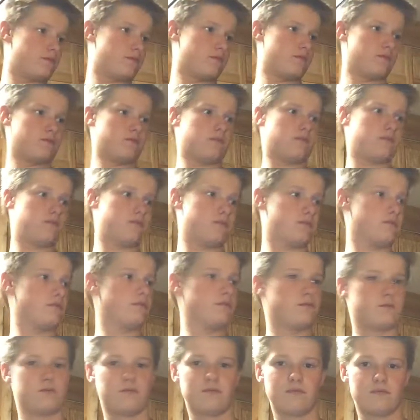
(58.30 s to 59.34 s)

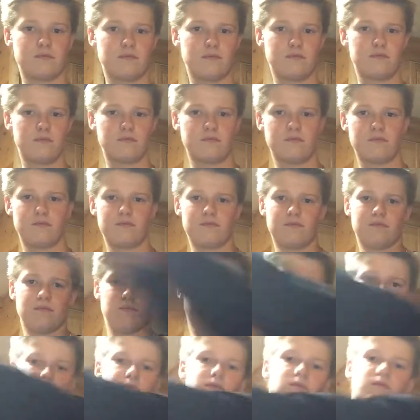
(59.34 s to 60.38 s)

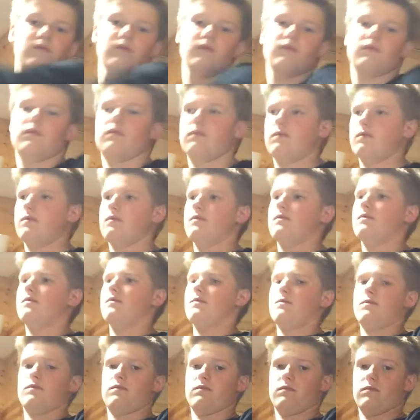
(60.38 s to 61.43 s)

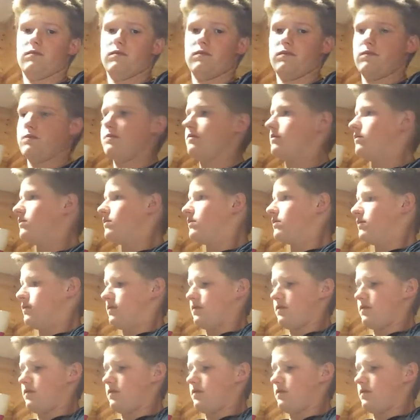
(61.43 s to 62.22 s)
No one is speaking in this clip.